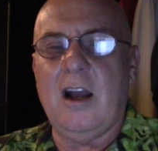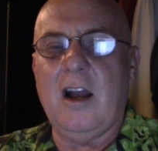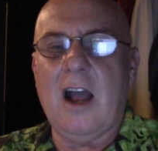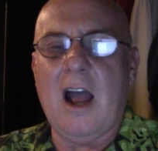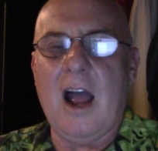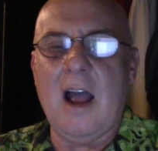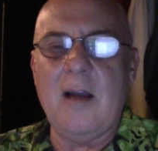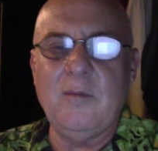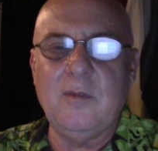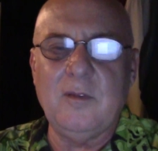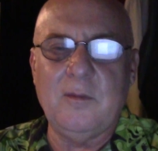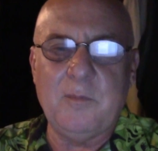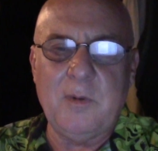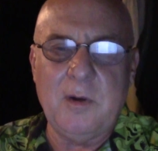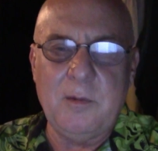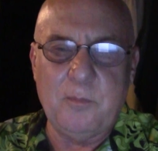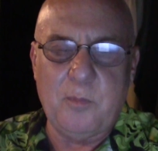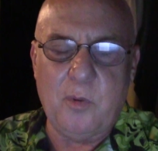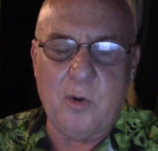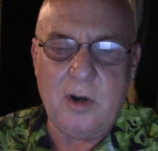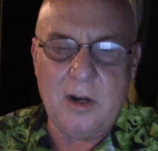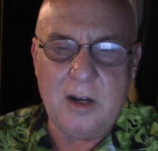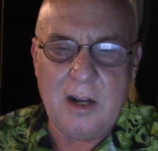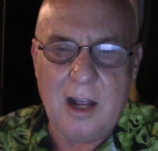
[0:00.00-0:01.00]
I've been
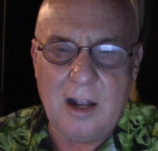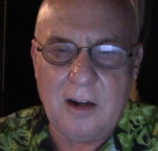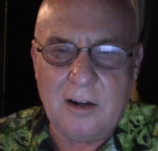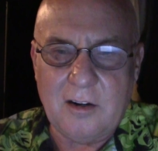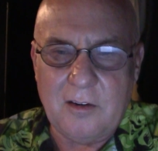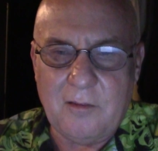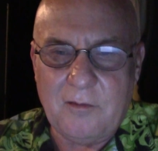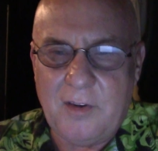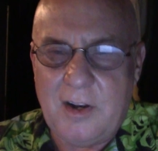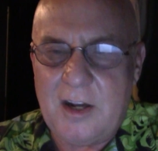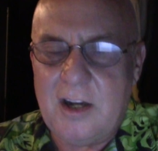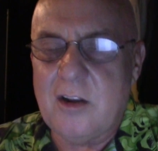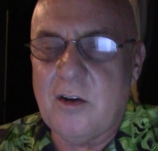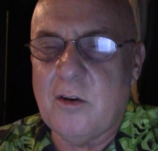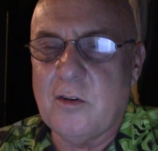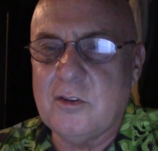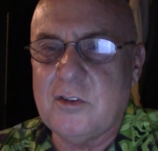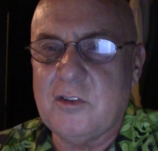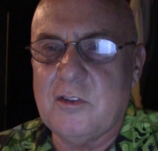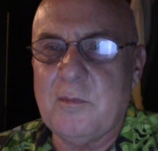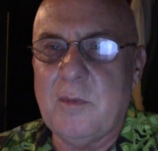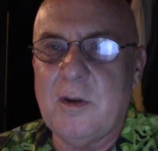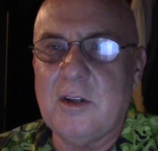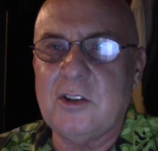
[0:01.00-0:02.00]
putting out
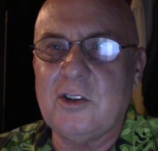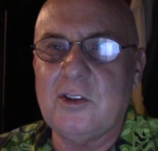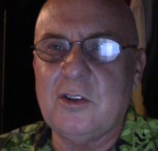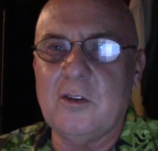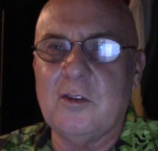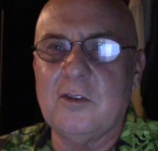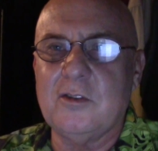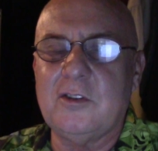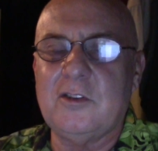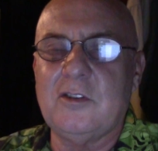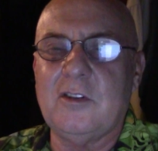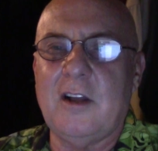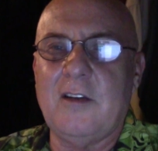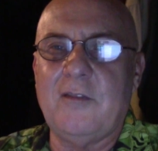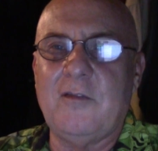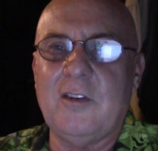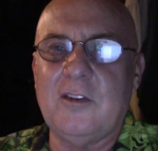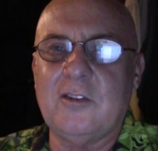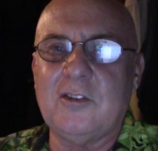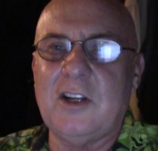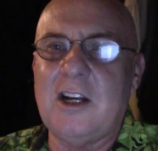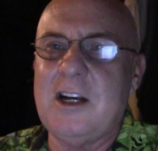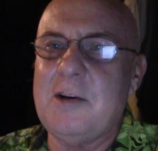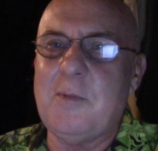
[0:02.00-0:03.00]
videos of my shows. If
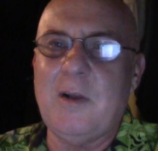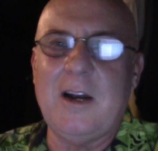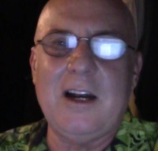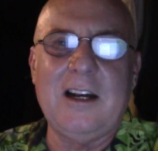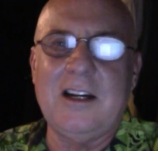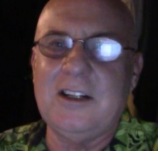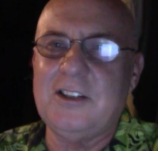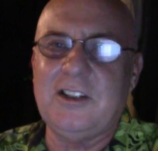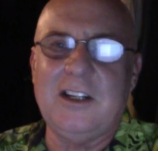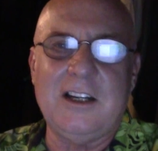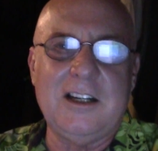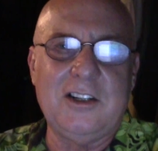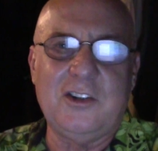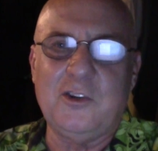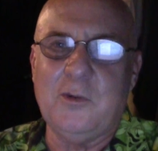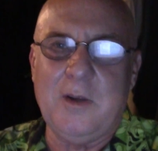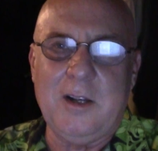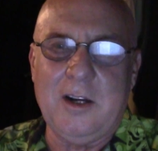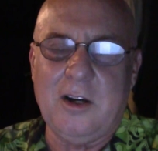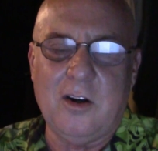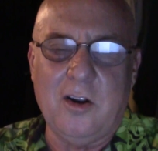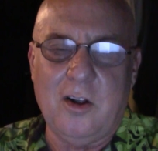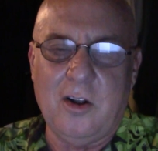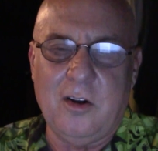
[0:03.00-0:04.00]
there's anybody listening to
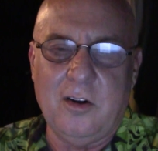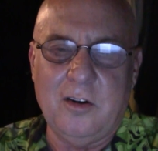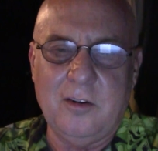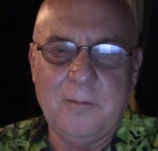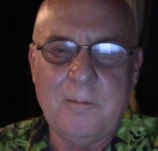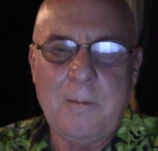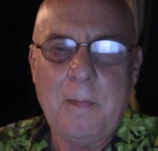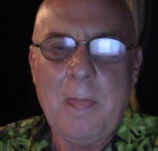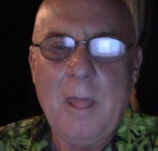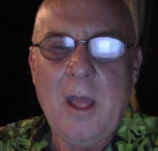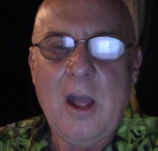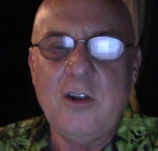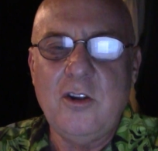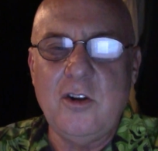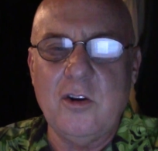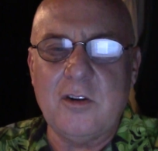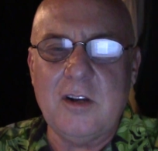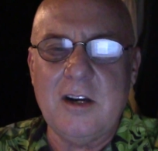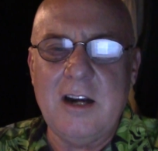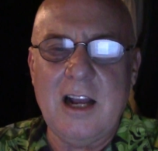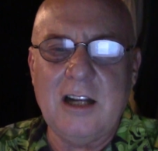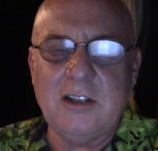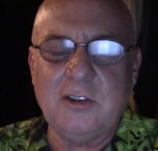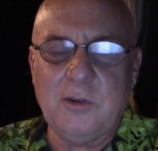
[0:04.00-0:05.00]
it at all, you
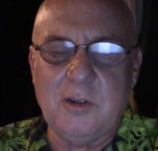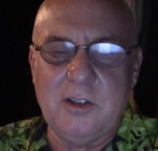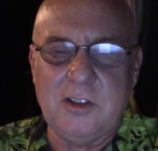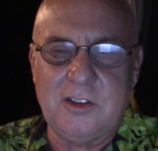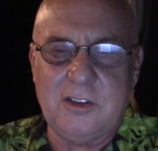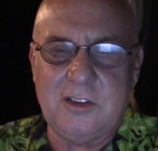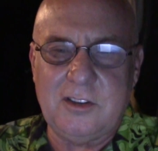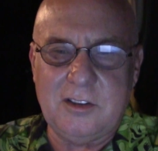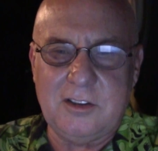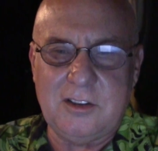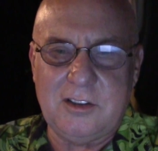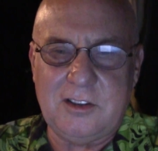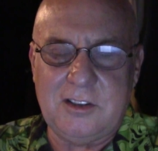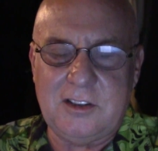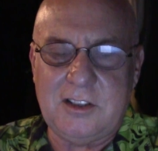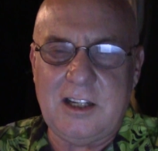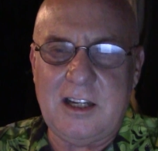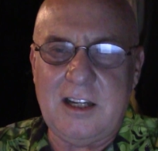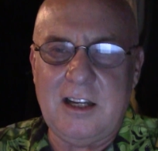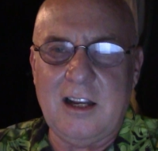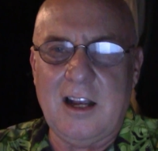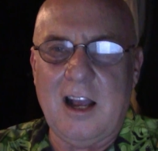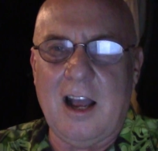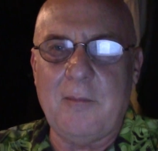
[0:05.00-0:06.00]
can actually
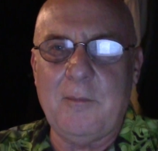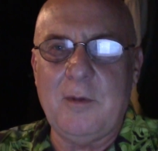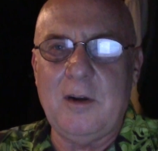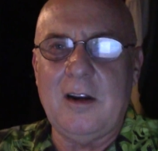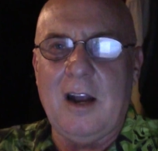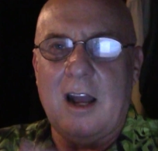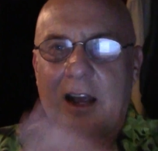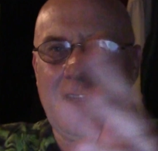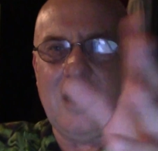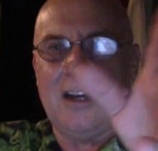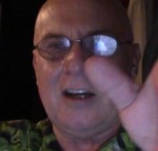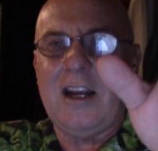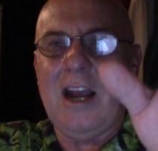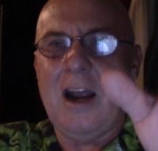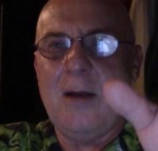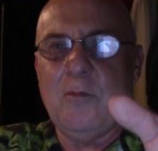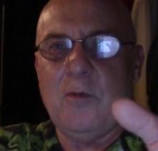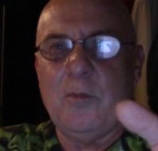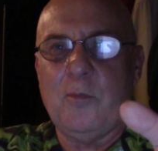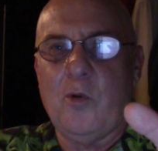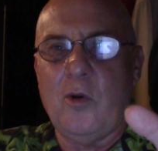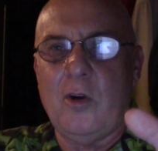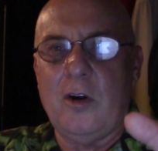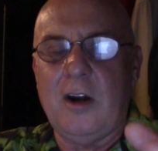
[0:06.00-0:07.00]
see. I got a
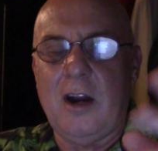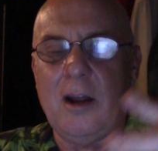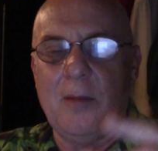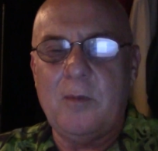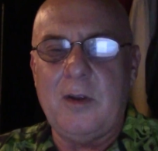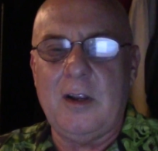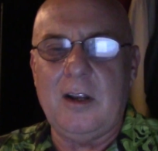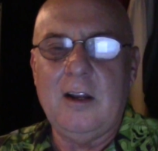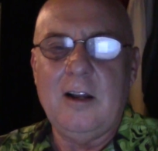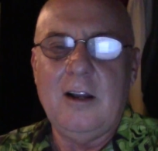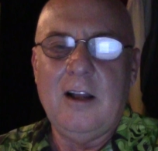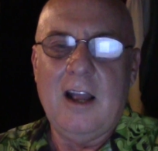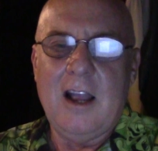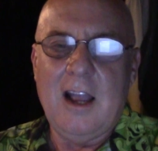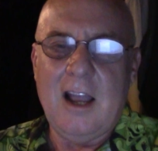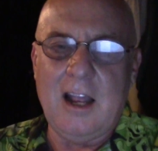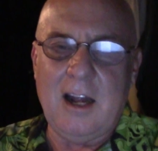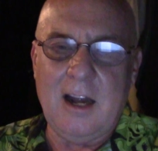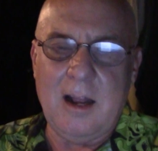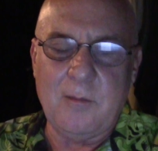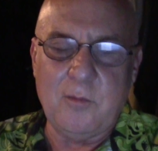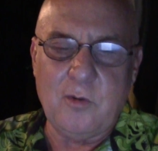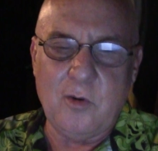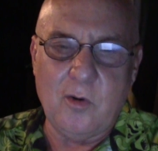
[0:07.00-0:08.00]
camera pointed at me,
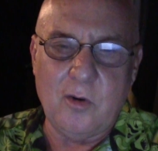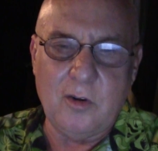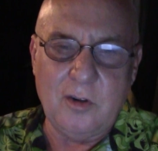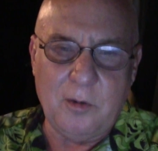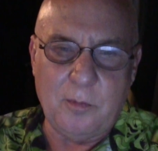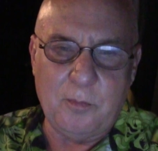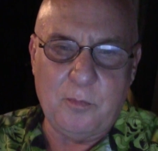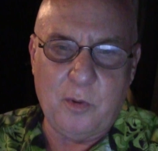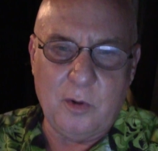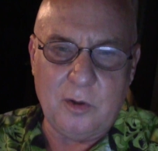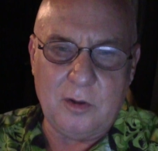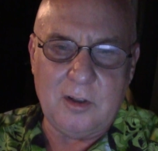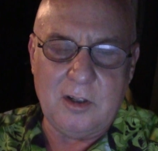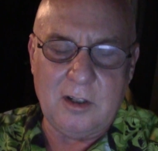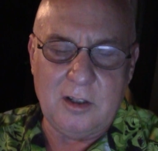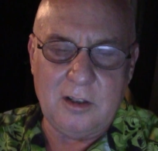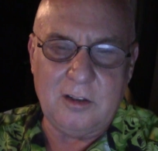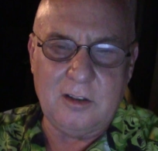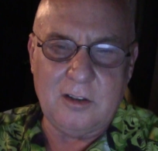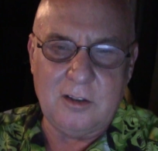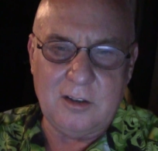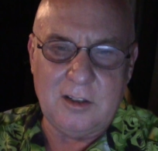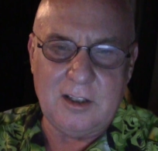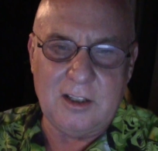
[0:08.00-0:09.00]
and I'm going to put
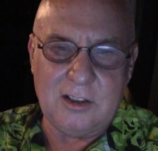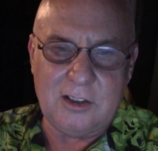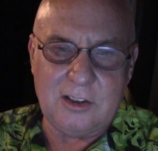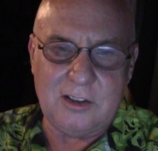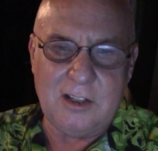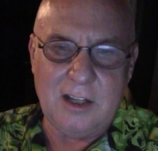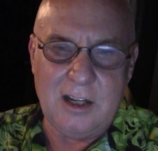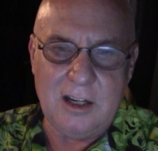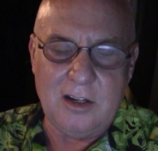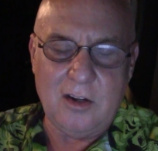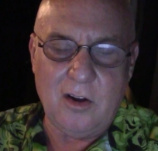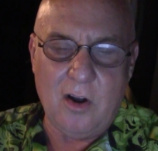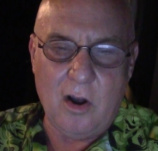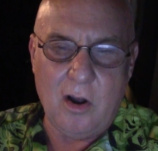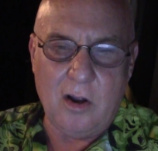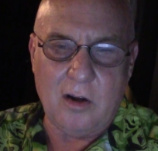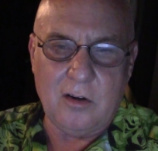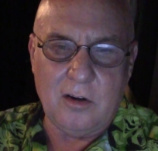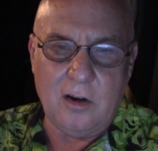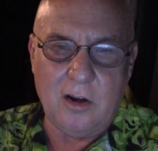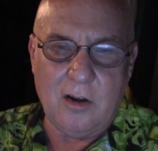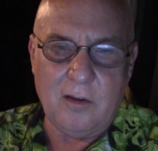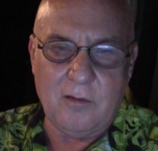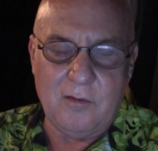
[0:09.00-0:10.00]
this thing
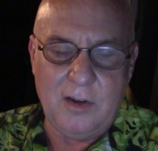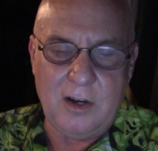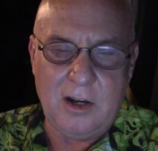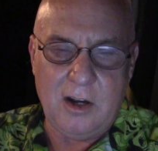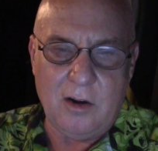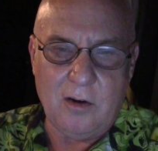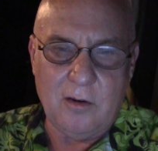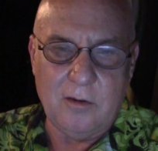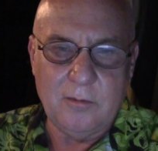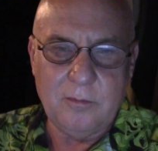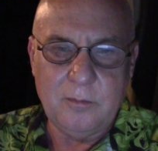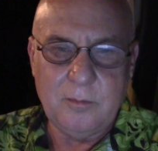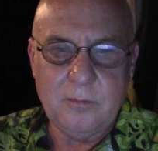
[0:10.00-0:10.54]
on video.